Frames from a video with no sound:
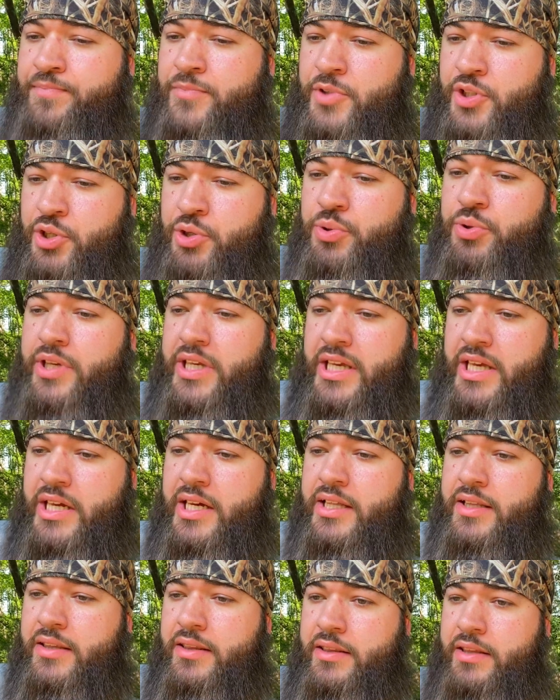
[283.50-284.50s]
You
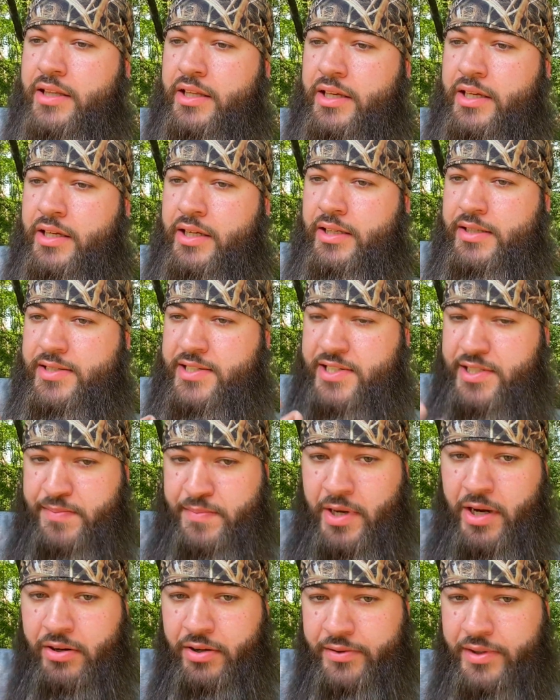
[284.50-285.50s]
get the
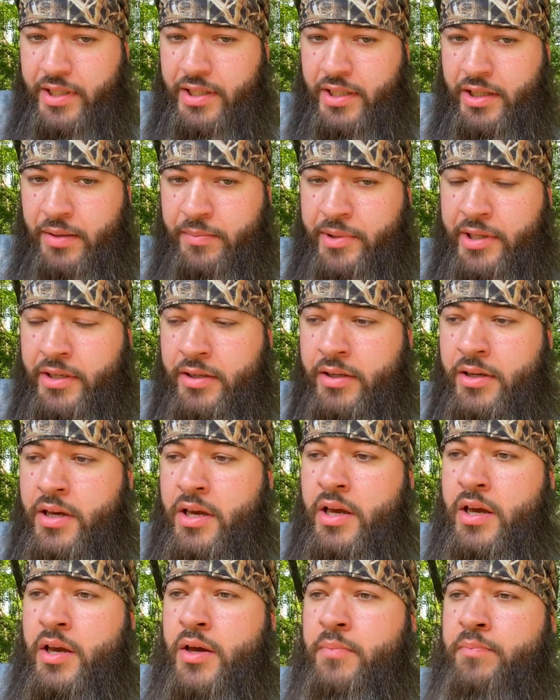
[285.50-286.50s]
smell of the lemon,
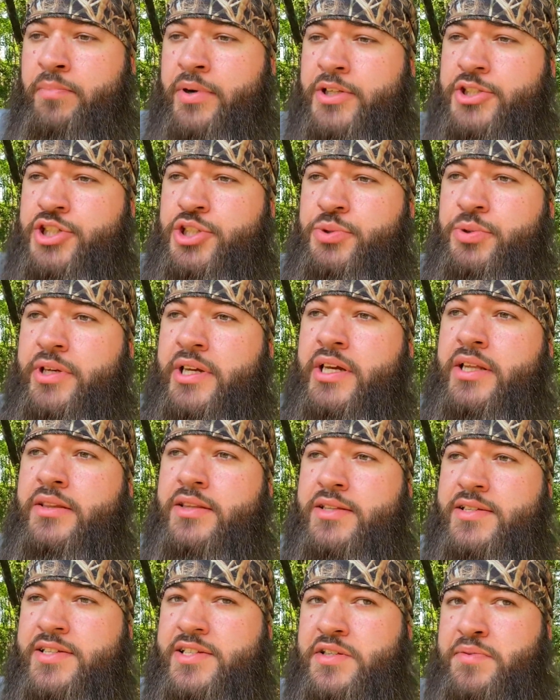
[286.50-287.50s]
but you get
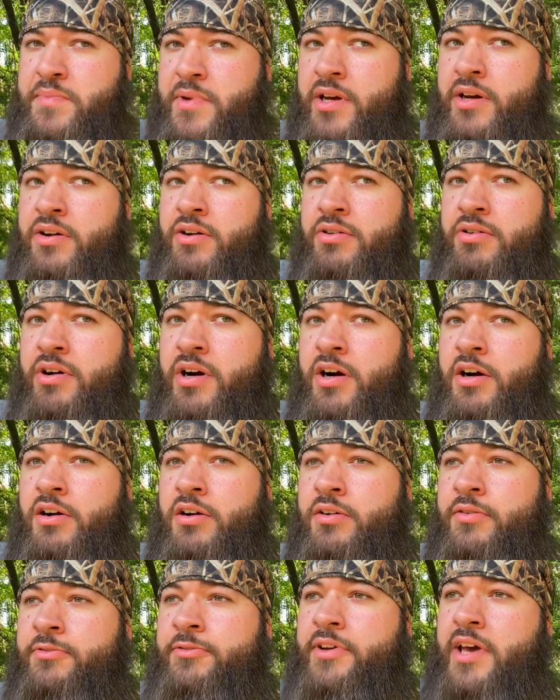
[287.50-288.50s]
the smell
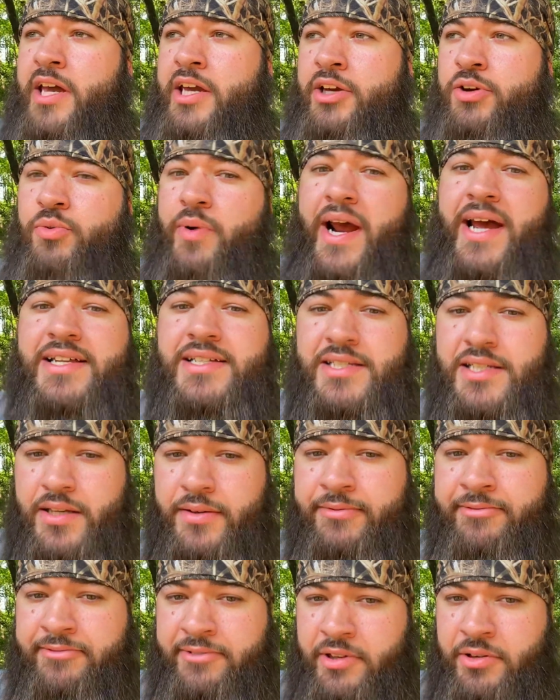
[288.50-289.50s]
of a grassy
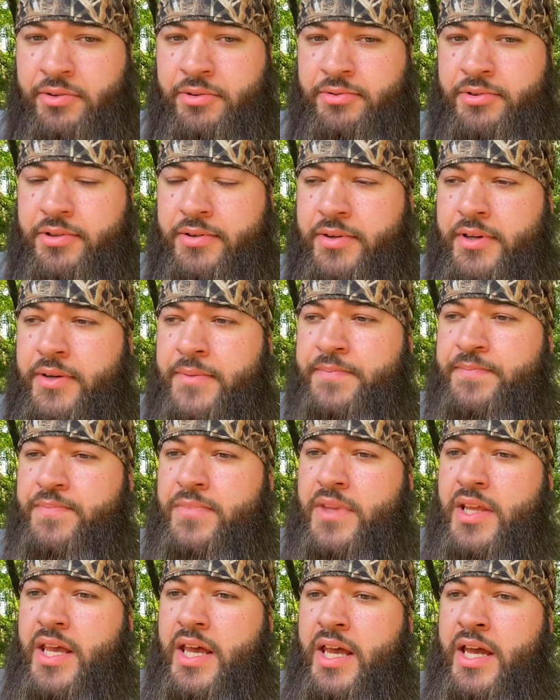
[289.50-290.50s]
field.
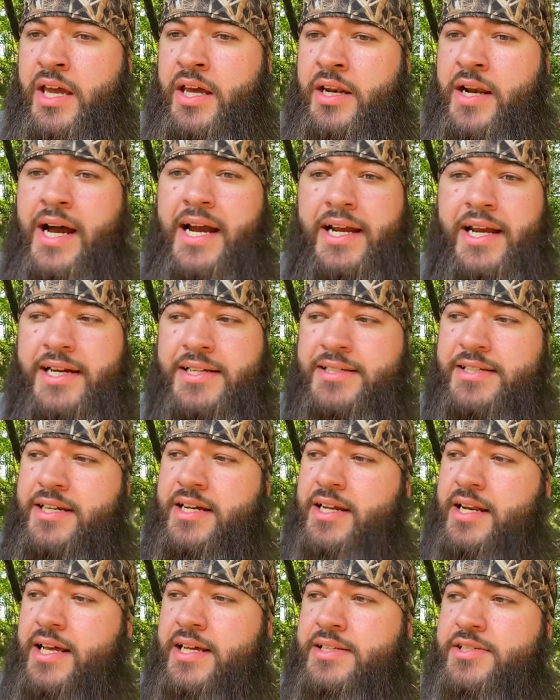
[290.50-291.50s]
And like I
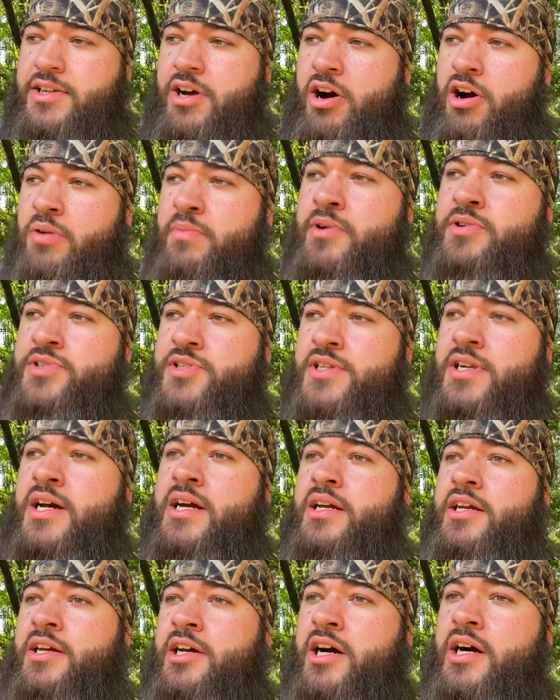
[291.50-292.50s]
said, it's almost
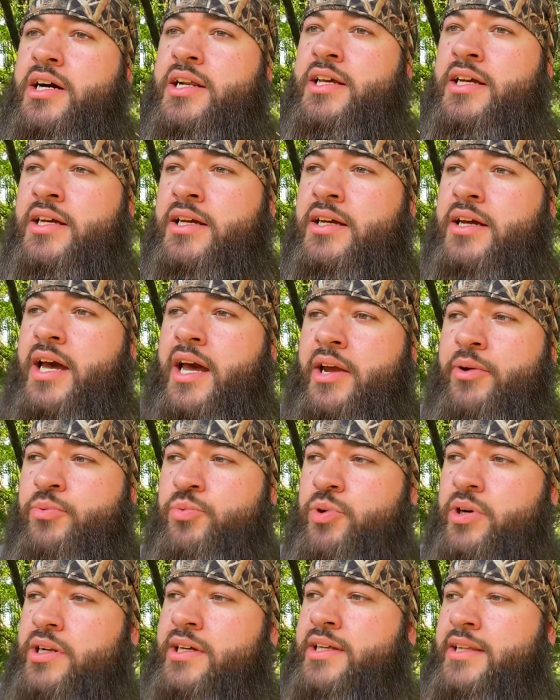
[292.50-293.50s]
like cutting a
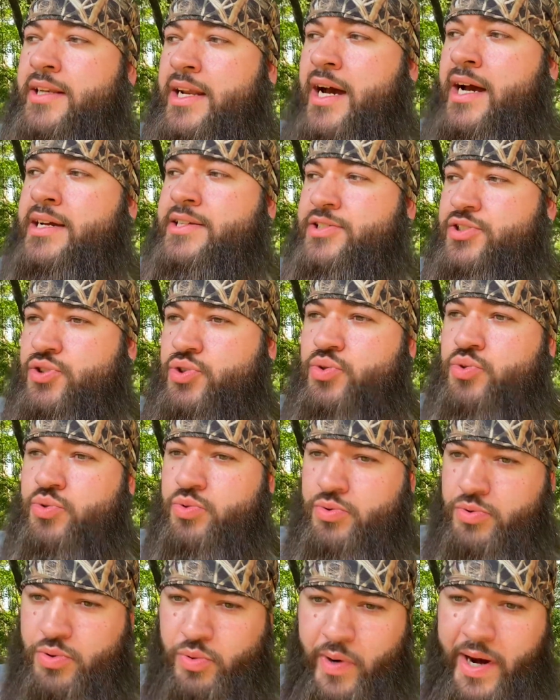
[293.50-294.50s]
really nice
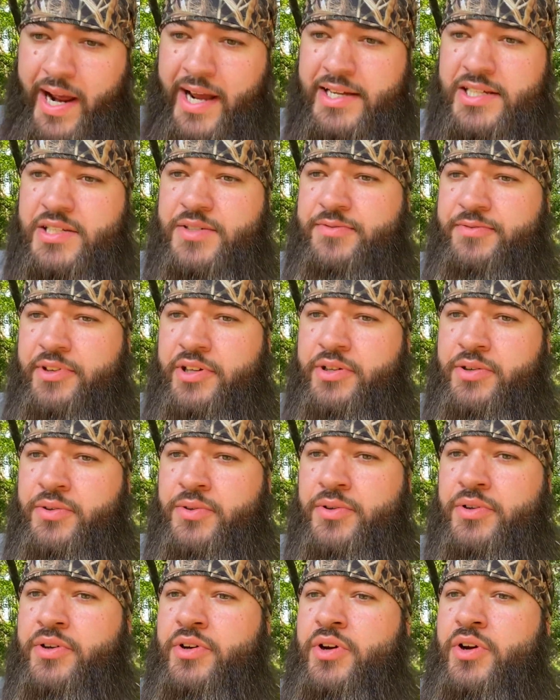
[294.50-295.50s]
grass
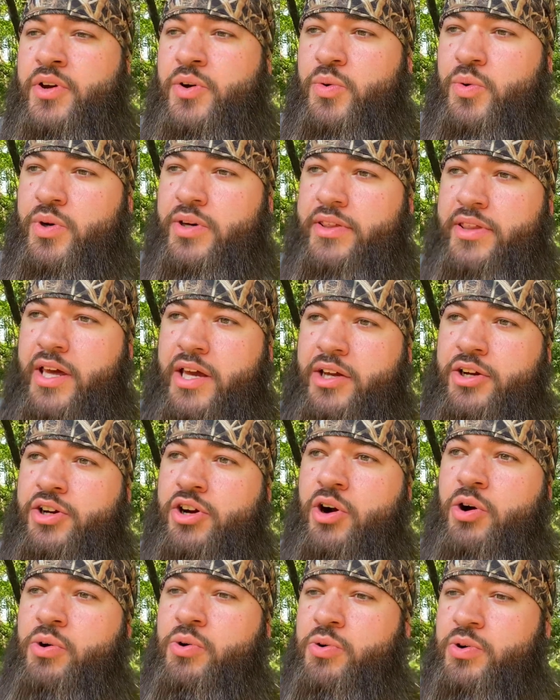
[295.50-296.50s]
field with a
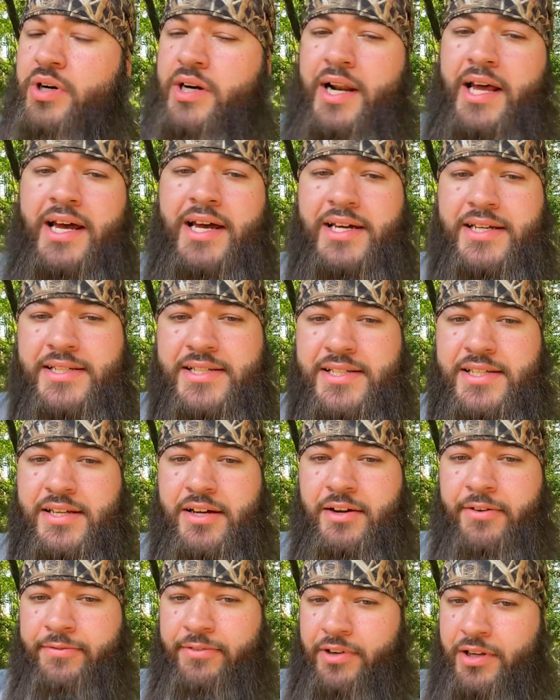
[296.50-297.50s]
cold glass
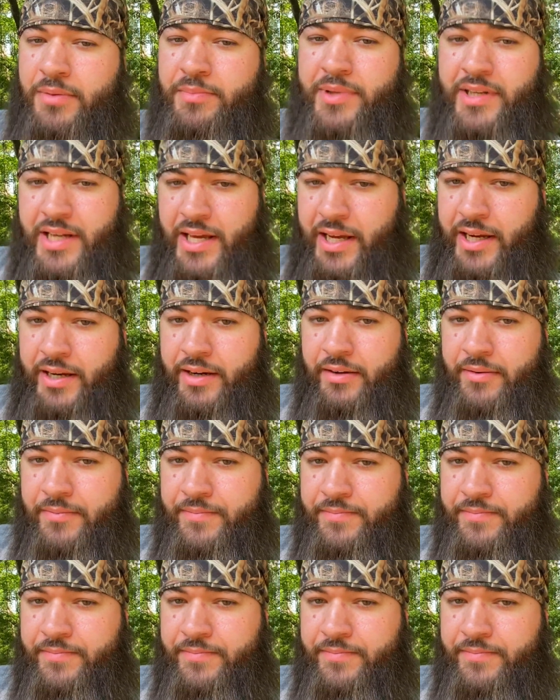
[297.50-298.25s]
of lemonade.